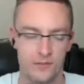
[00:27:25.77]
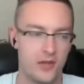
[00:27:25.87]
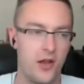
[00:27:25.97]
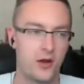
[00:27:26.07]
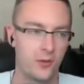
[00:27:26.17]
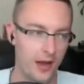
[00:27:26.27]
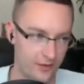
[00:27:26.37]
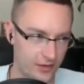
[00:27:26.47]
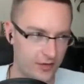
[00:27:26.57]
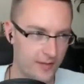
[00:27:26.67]
or whatever
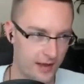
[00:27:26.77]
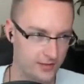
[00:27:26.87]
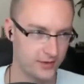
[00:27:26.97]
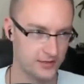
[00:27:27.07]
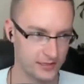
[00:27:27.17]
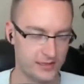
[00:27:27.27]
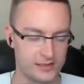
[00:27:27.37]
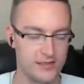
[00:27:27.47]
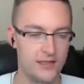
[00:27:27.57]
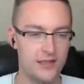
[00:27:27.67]
your email address
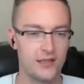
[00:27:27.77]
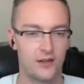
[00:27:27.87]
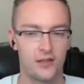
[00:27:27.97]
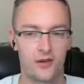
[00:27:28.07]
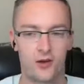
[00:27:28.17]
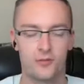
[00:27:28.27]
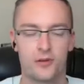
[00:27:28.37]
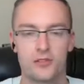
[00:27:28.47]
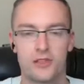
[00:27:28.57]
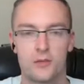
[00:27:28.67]
is, your own
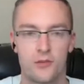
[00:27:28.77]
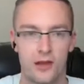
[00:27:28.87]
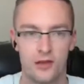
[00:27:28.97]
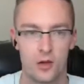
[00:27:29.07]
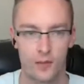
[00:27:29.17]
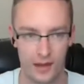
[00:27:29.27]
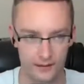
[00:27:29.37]
personal branded domain.